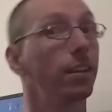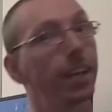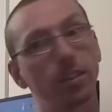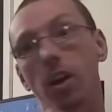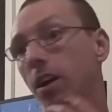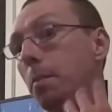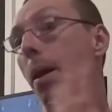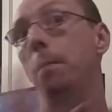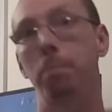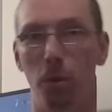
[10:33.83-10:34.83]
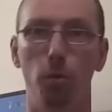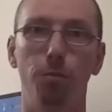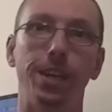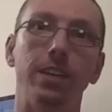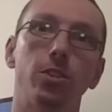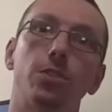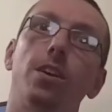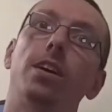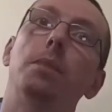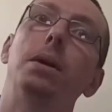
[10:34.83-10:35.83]
like talk about movies or
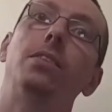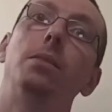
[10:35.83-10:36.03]
talk about